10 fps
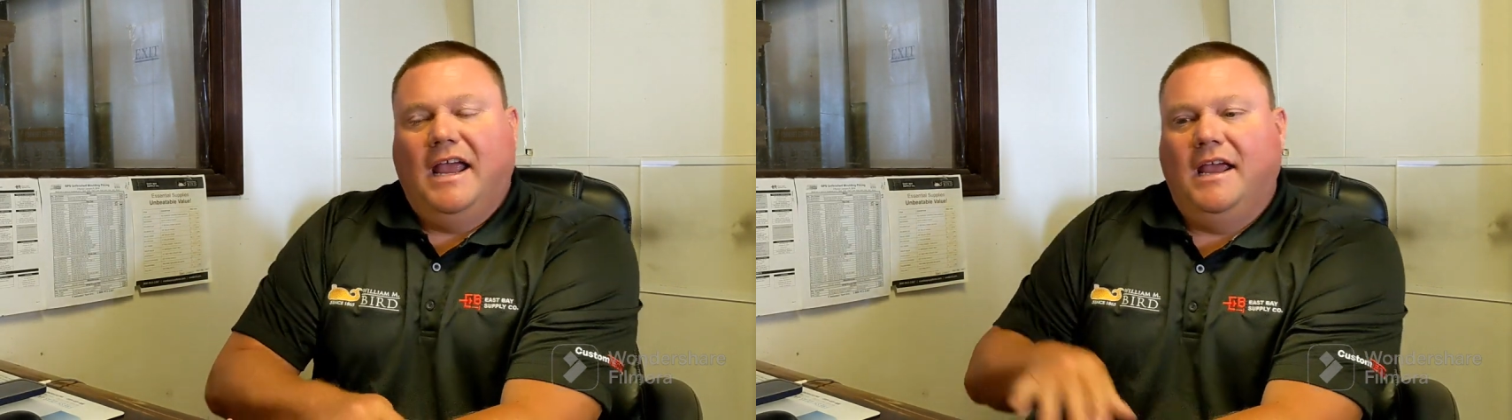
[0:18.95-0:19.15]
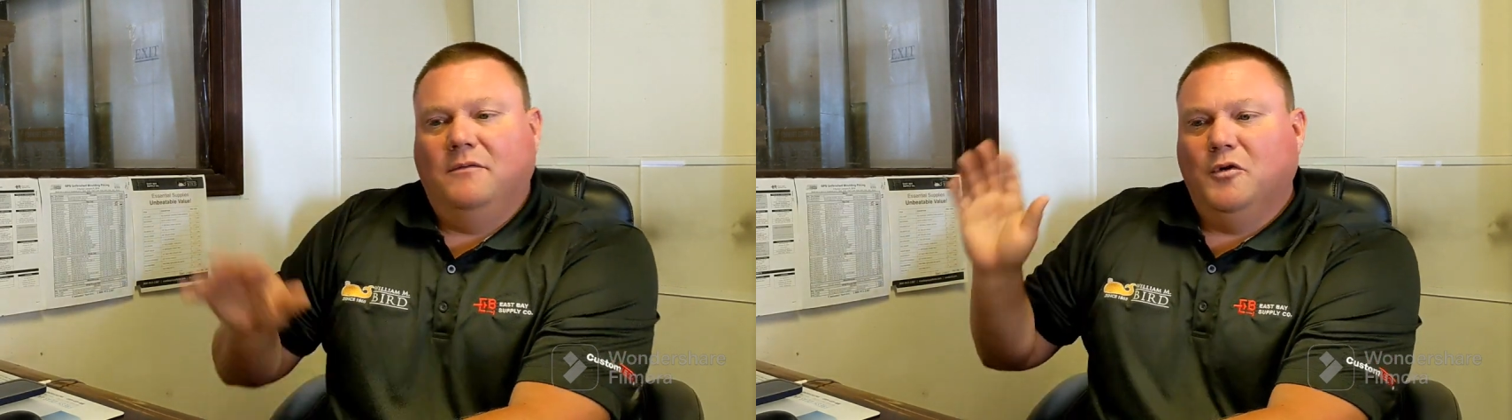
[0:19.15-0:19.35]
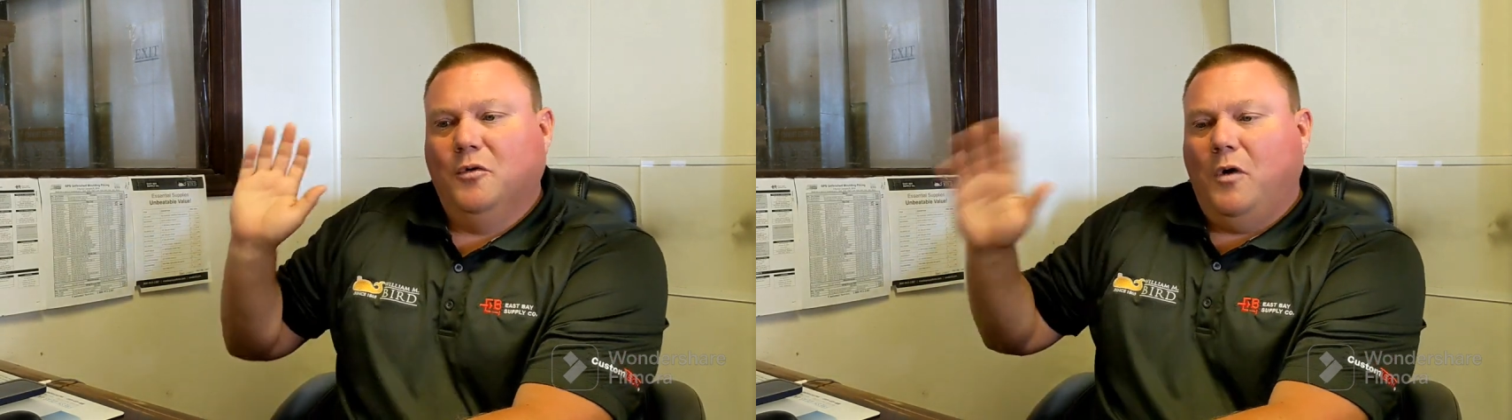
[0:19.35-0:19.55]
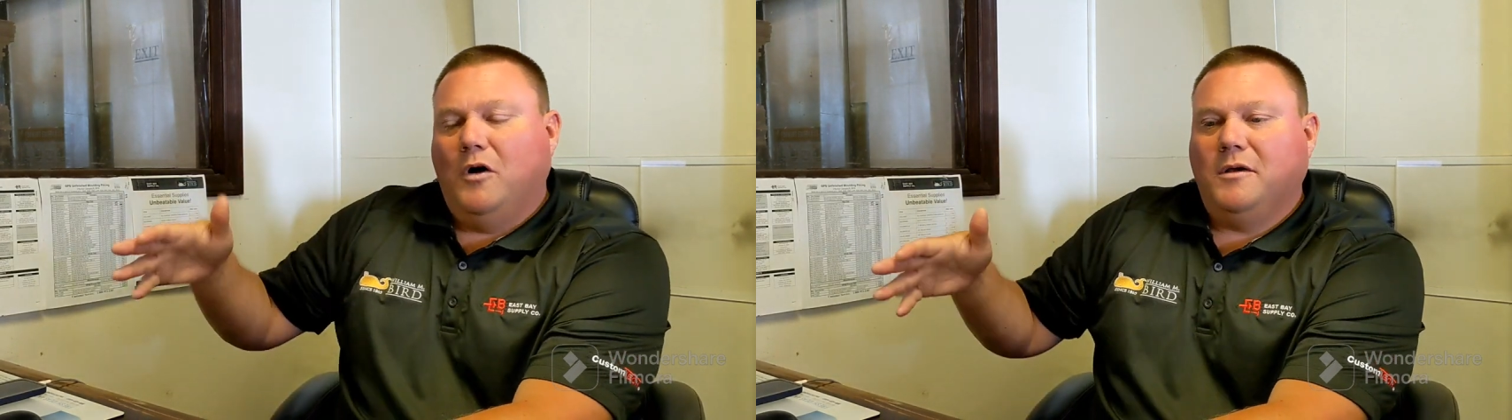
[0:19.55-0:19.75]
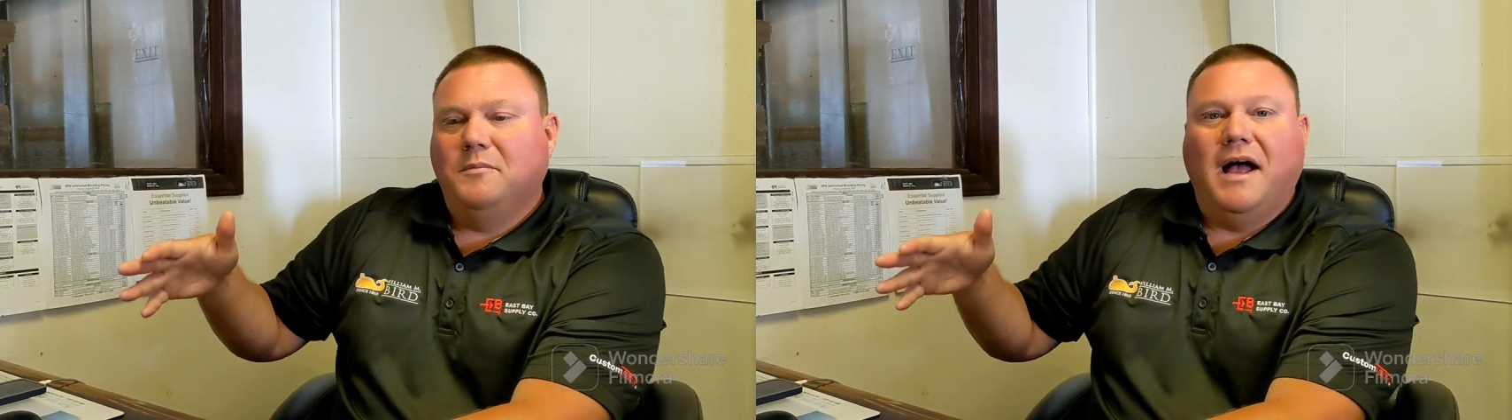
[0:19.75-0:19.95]
And we were
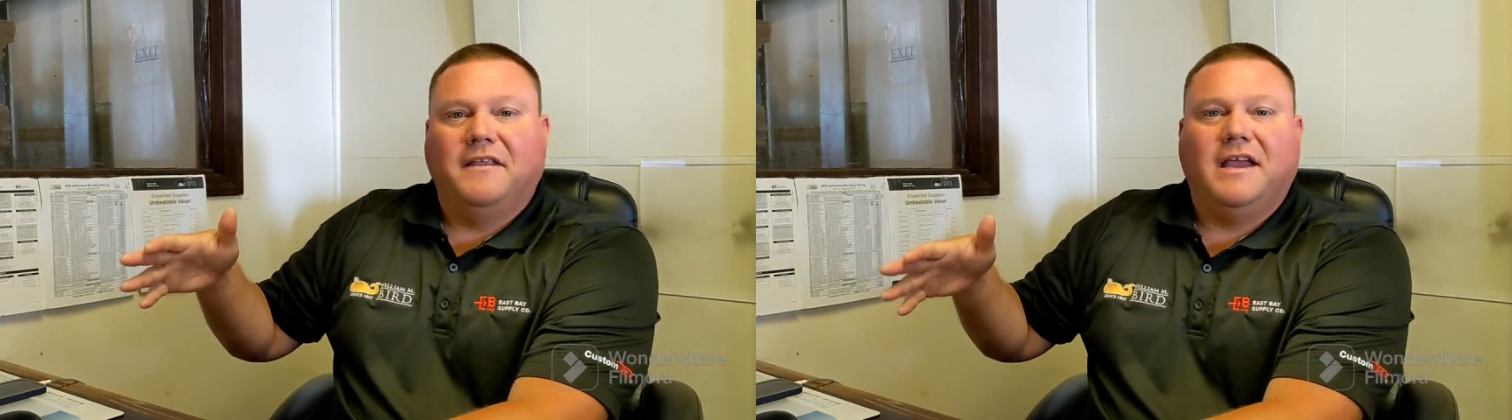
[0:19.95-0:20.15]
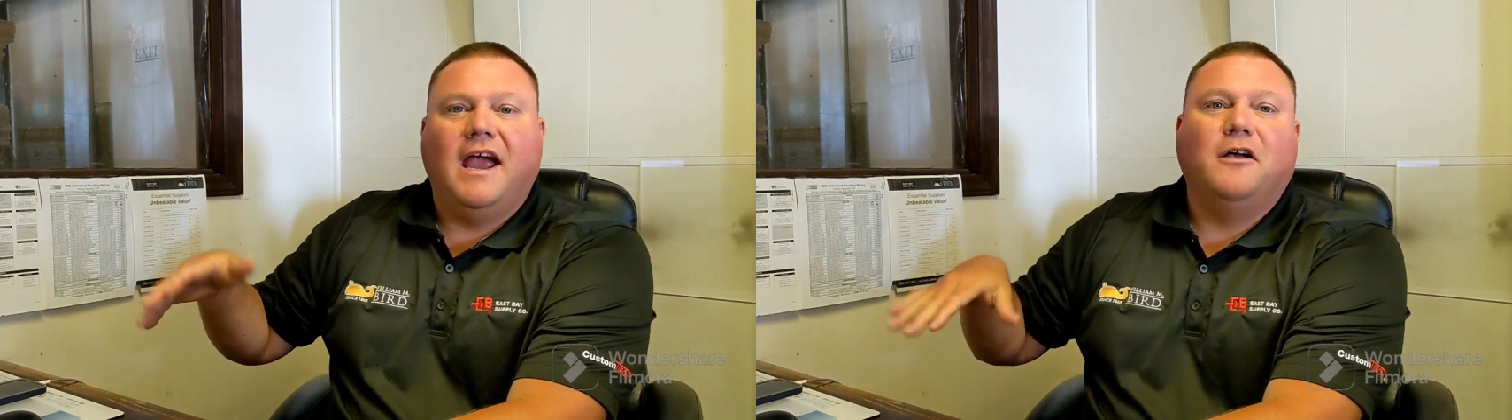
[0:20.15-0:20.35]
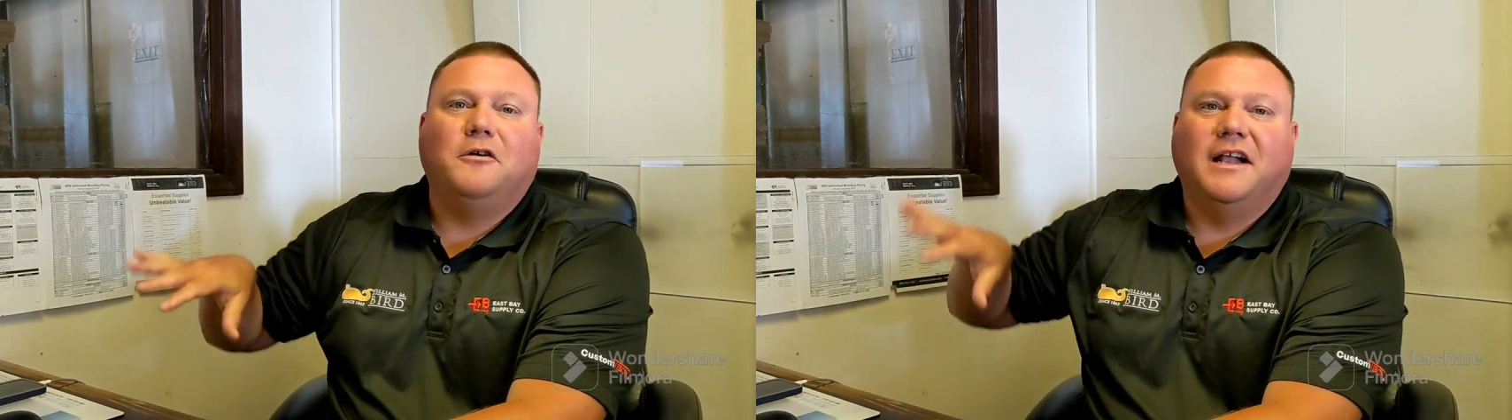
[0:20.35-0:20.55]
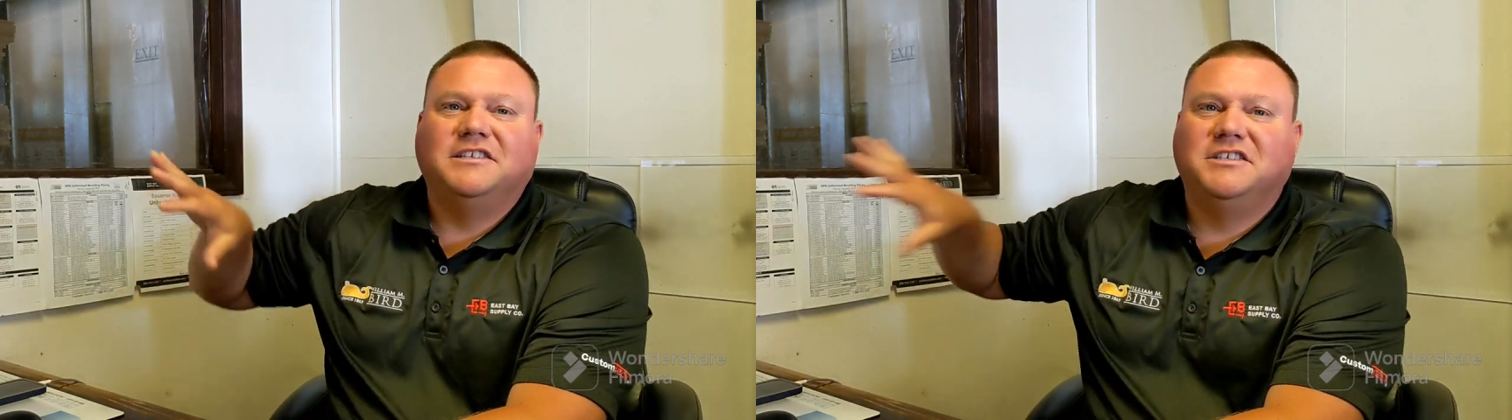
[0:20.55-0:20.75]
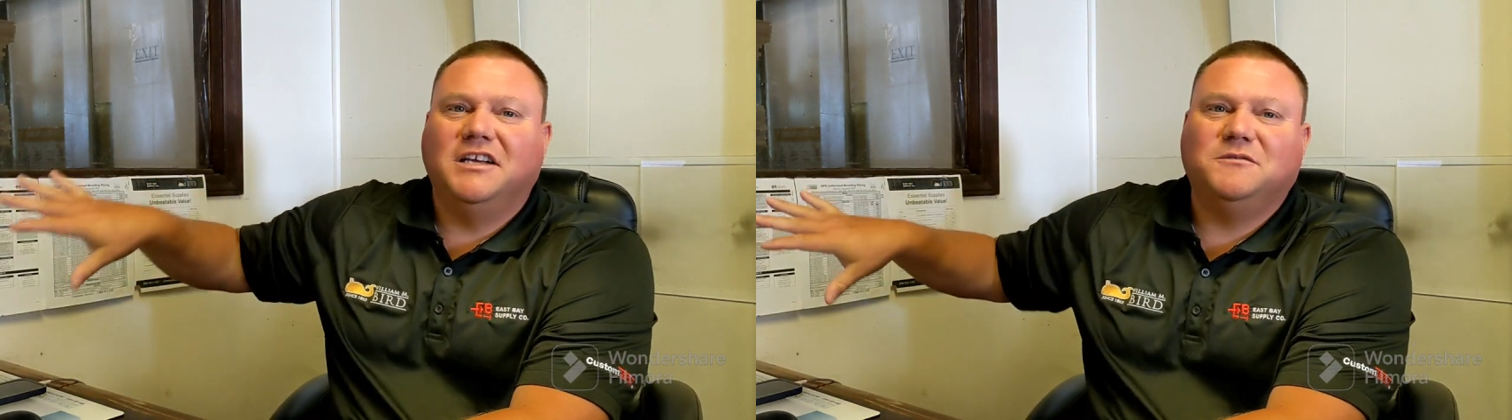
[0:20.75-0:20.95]
walking by the counter, and I
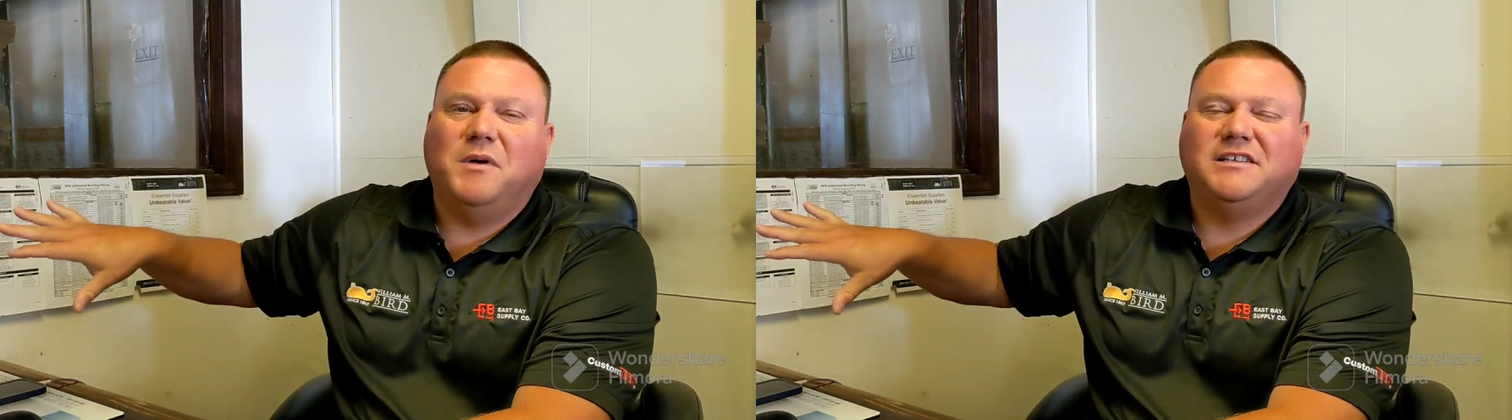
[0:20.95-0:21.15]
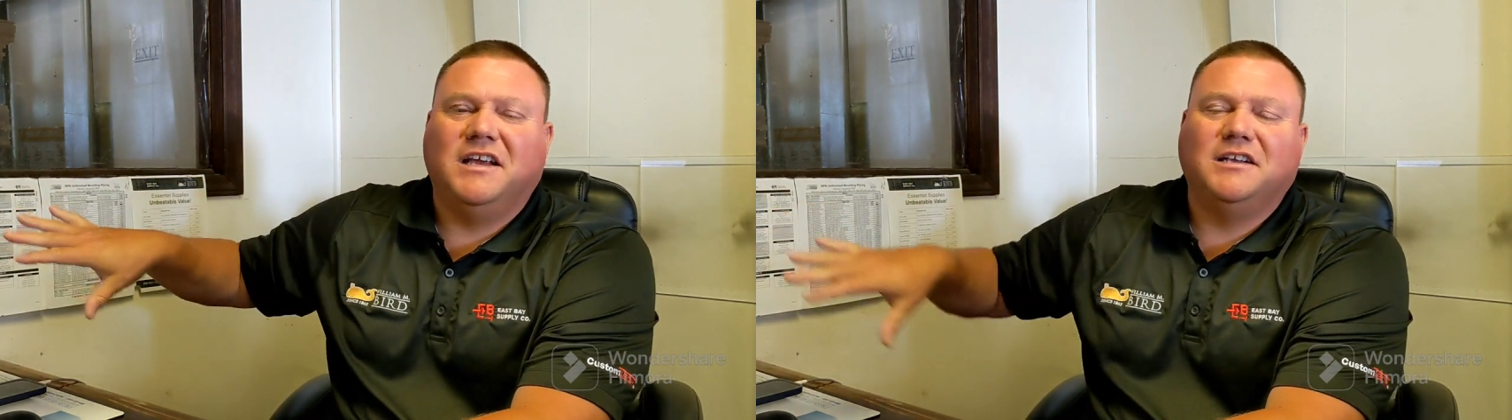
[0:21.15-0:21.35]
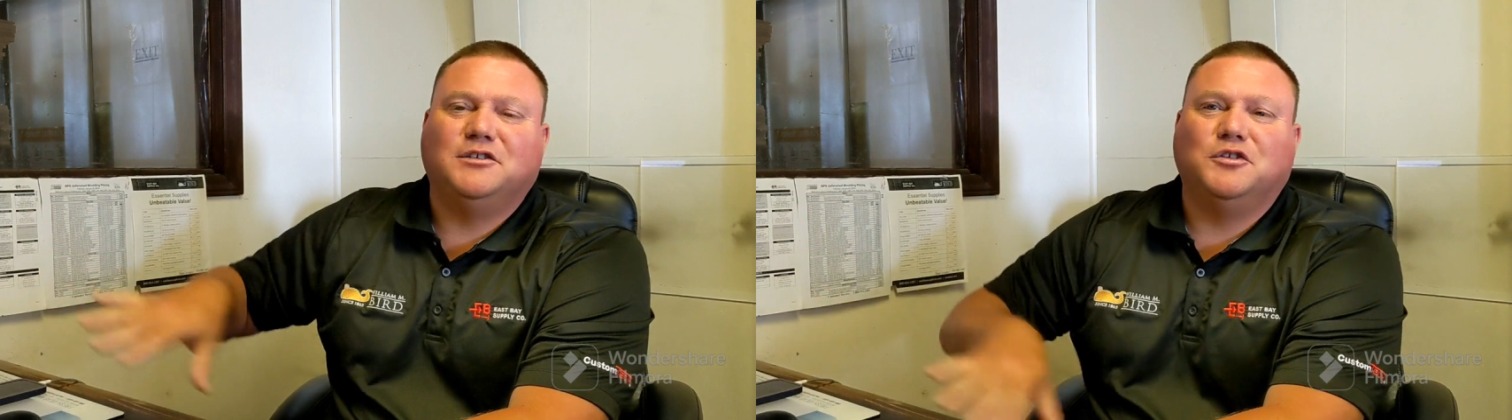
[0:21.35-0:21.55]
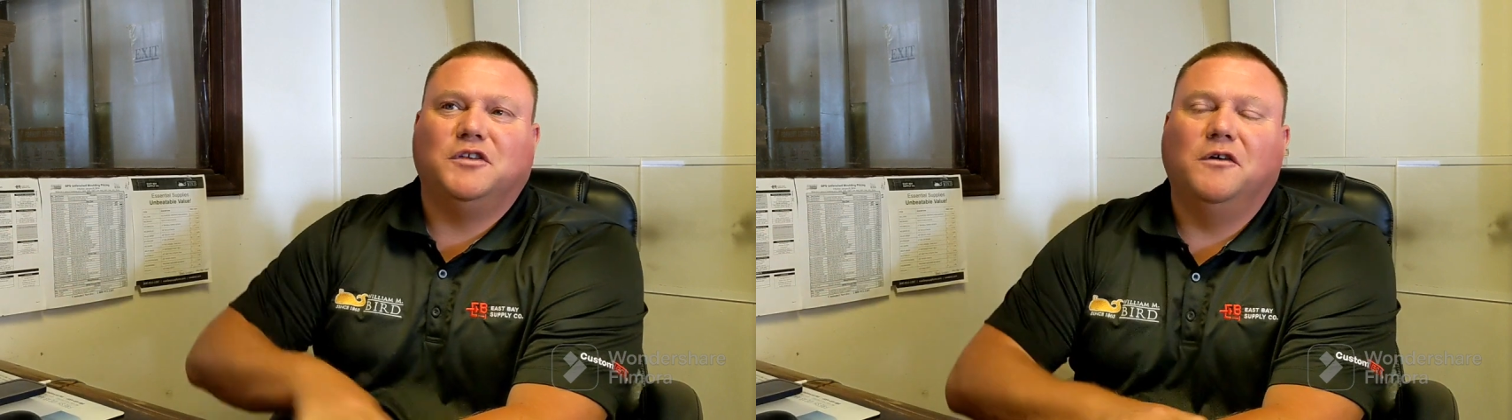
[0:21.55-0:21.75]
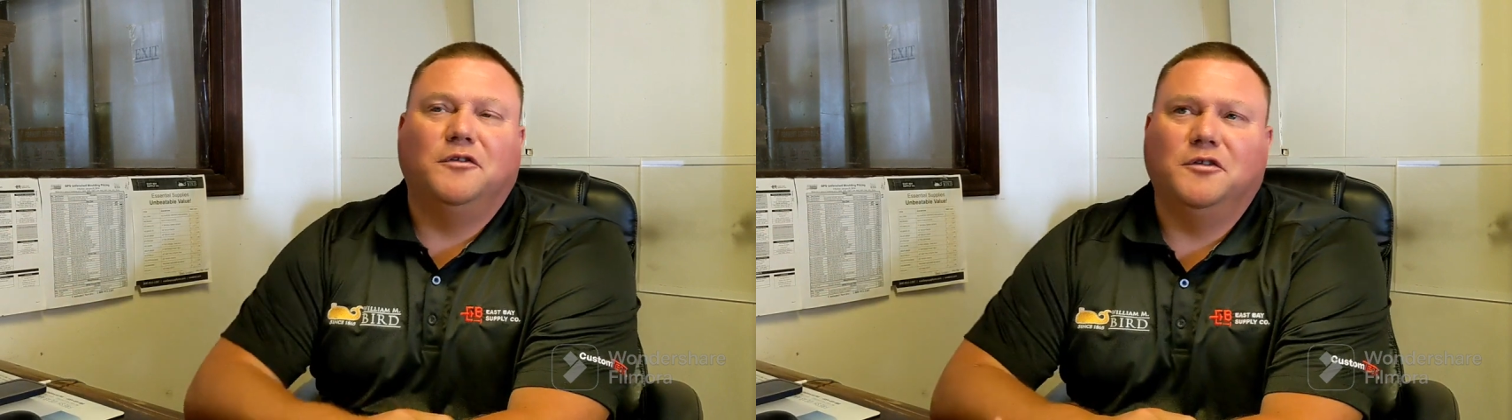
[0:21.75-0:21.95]
just by chance
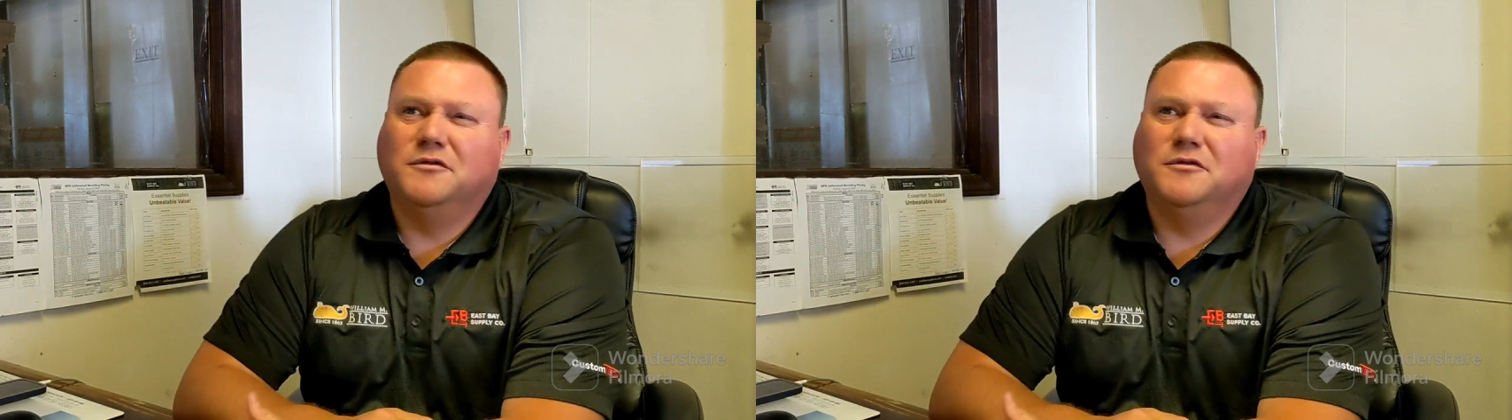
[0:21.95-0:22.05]
looked over,